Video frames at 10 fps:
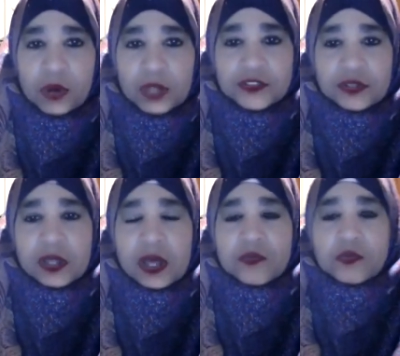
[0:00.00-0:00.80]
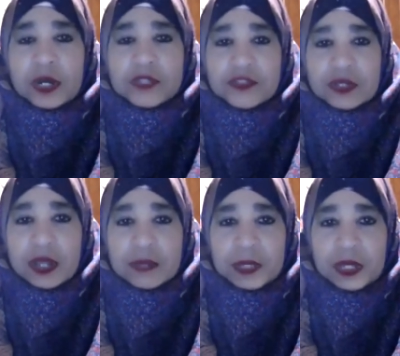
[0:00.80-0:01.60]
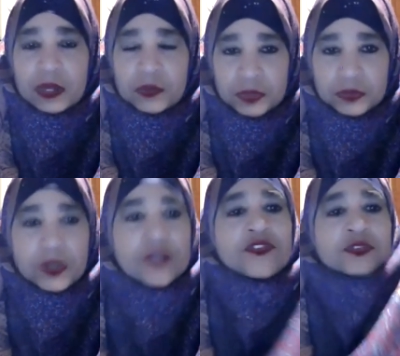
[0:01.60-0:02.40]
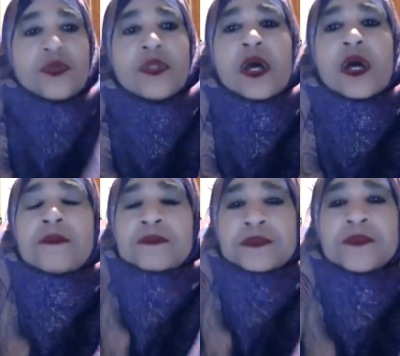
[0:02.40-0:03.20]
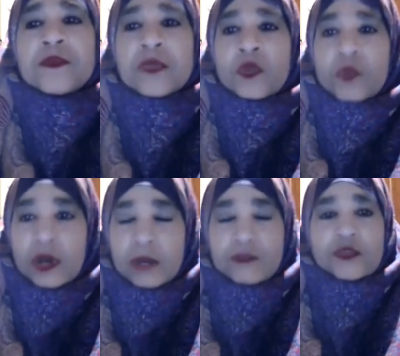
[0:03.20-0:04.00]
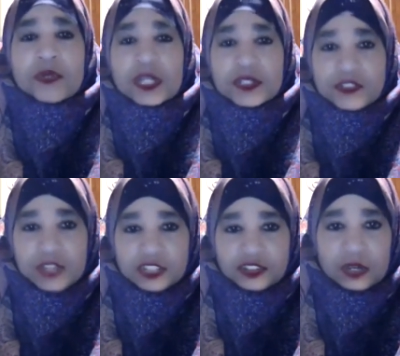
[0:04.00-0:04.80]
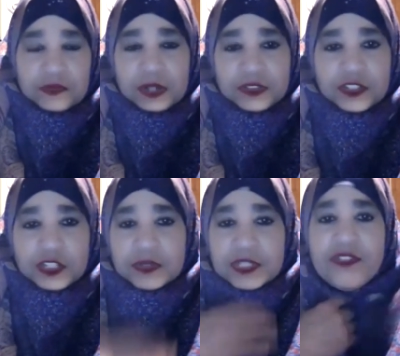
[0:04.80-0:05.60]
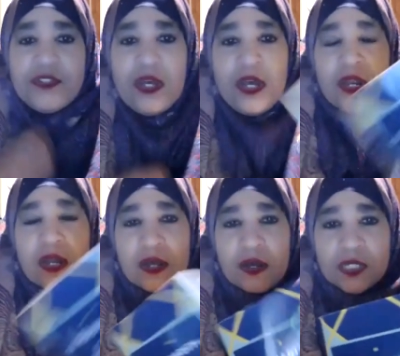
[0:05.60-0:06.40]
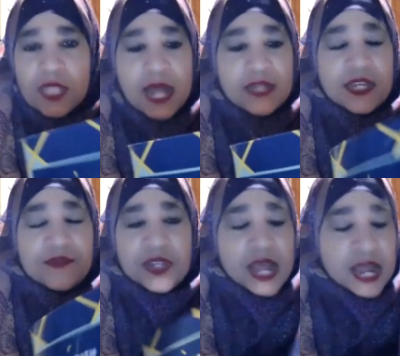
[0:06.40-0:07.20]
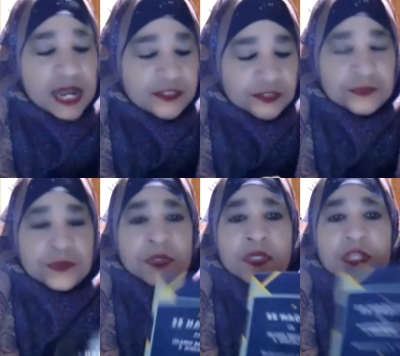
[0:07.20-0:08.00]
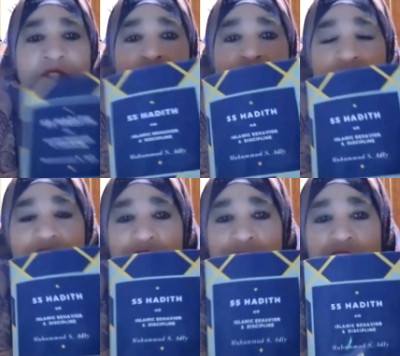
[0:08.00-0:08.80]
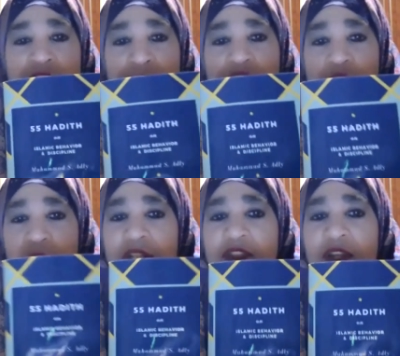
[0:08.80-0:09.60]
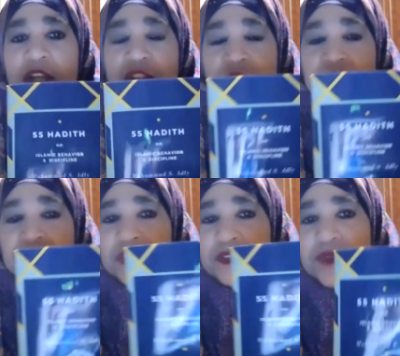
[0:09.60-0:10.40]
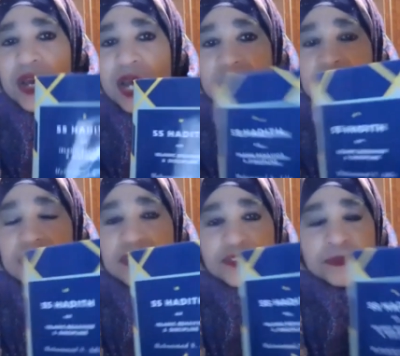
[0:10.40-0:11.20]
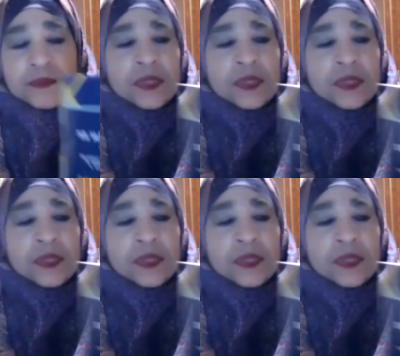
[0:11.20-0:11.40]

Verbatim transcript: wassalat, wassalamallah, wa rasulullah. Welcome to another session of our series uh, on the Hadith class. This is the series in which we're discussing the 55 Hadiths